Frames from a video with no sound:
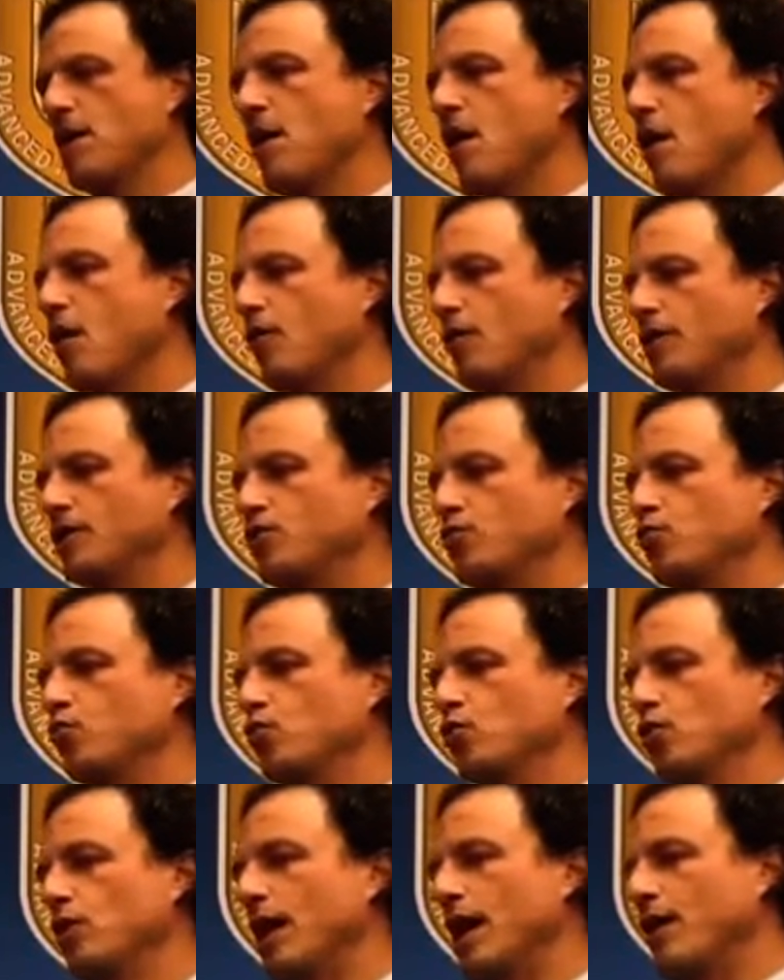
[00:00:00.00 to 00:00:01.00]
Always
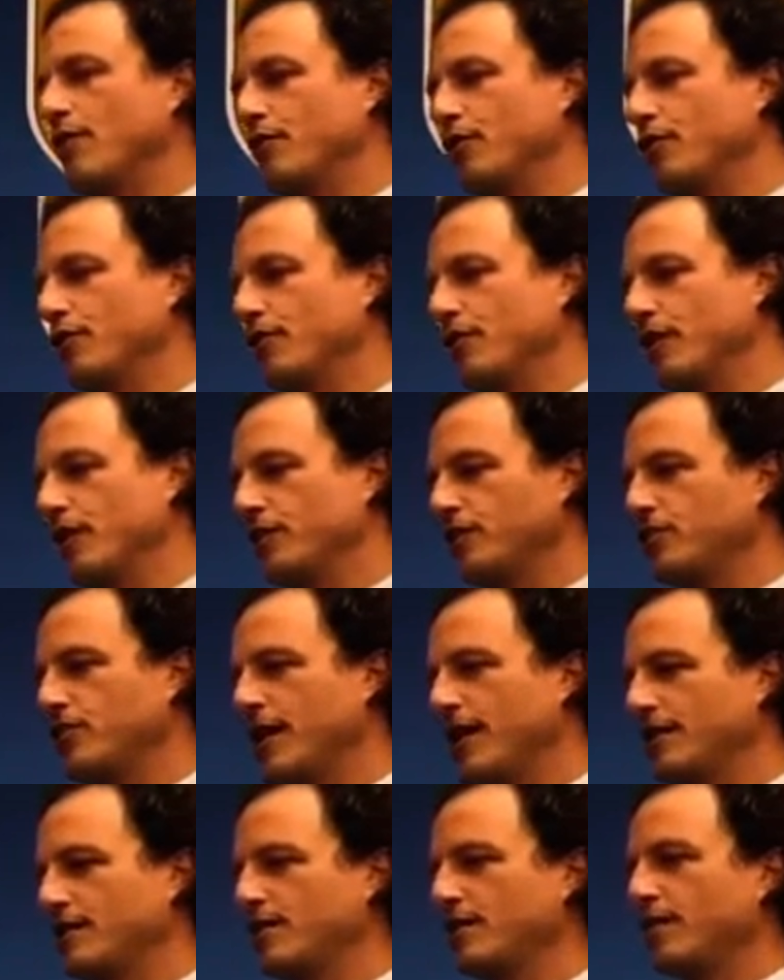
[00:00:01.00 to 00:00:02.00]
rule out a urinary
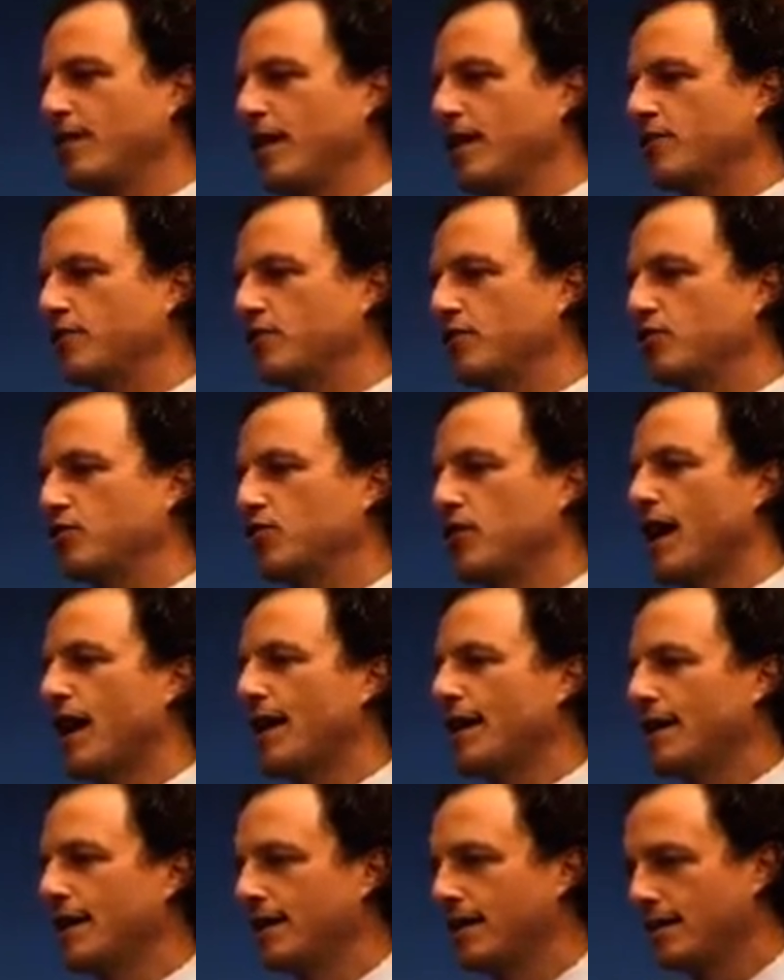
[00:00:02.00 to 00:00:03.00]
tract infection.
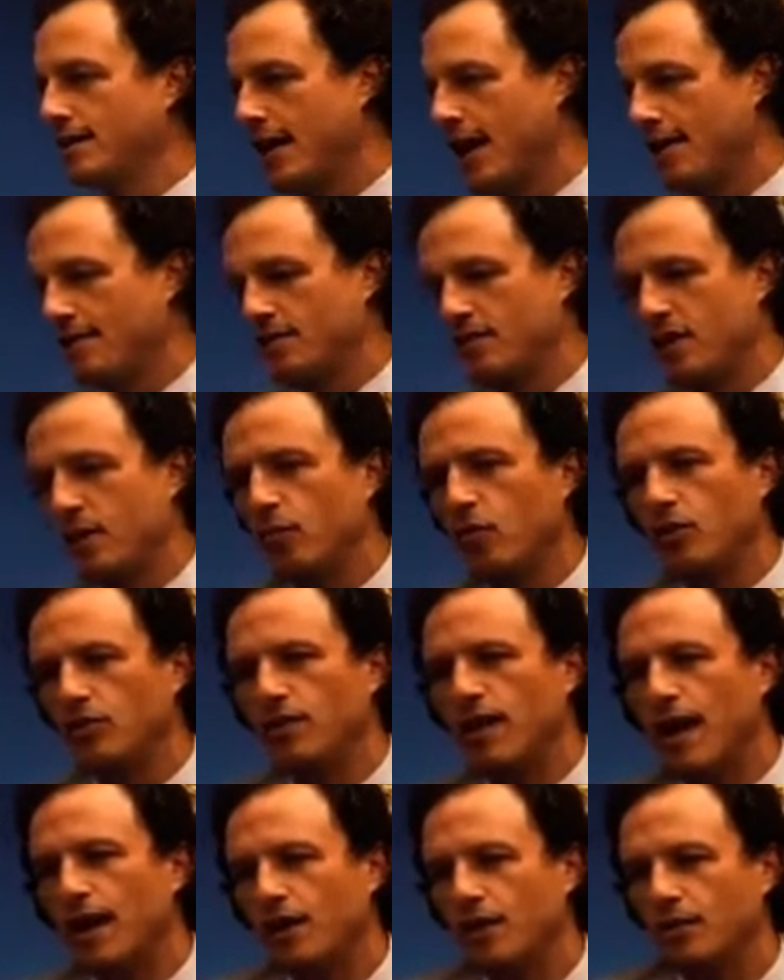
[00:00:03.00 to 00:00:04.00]
Try to have someone
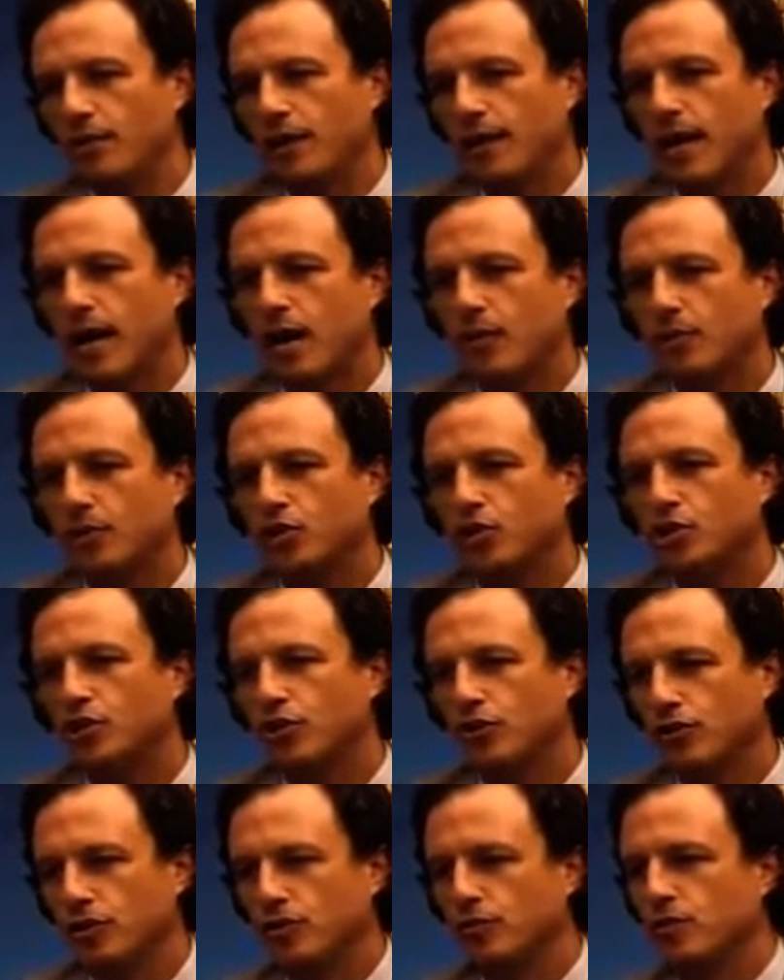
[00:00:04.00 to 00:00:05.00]
document how much
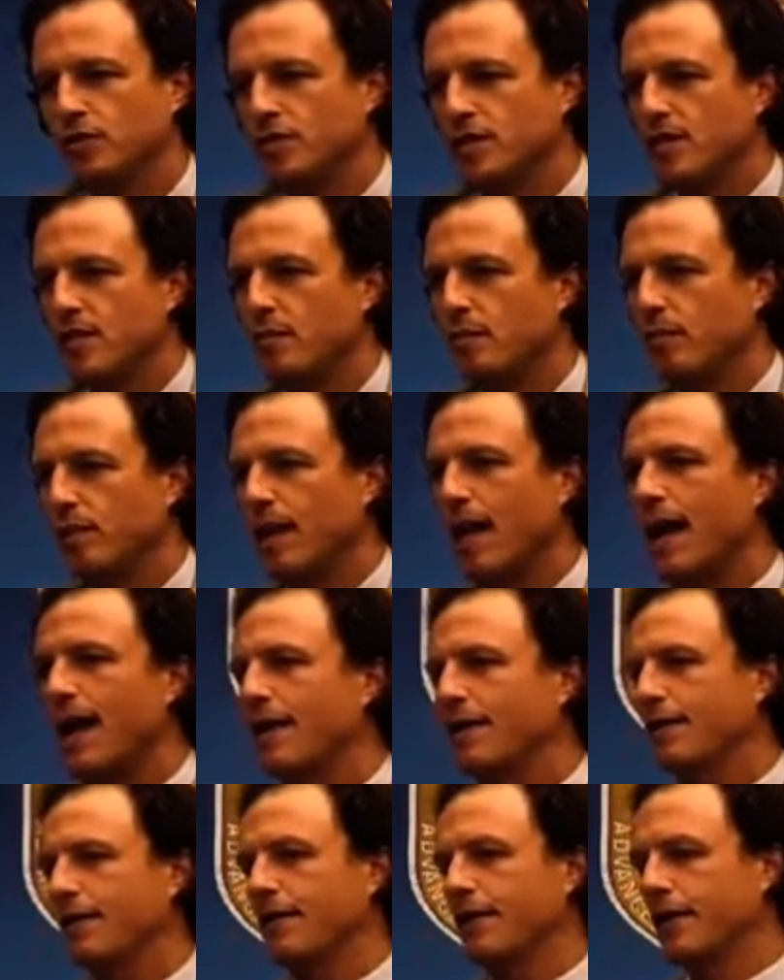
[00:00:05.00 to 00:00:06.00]
urine was in the
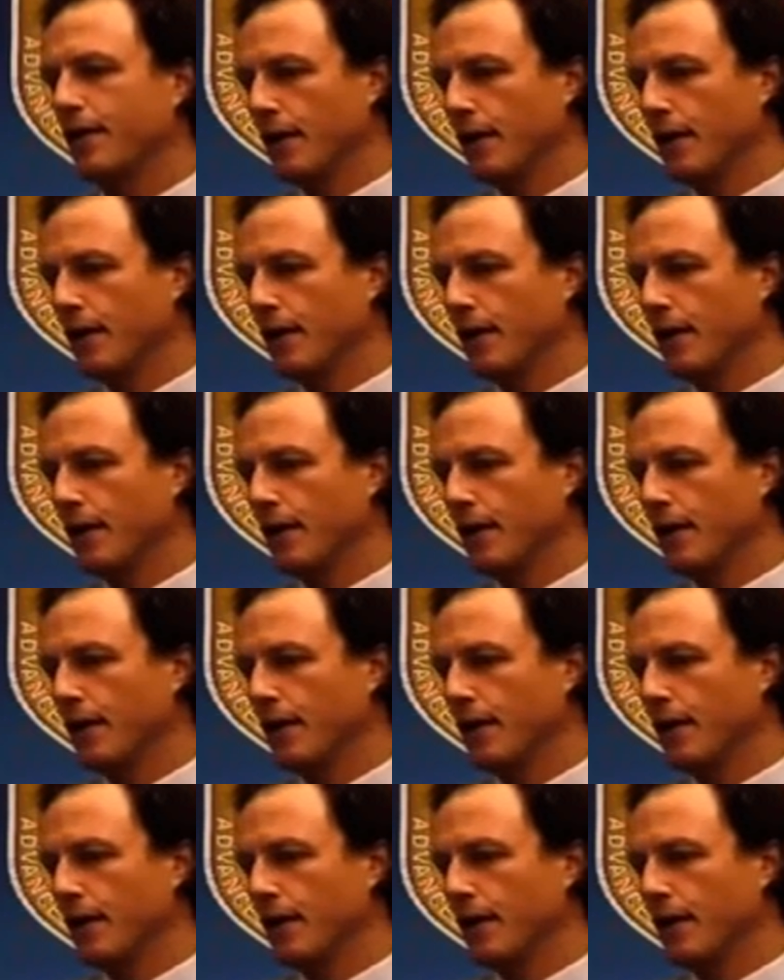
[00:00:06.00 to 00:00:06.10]
bladder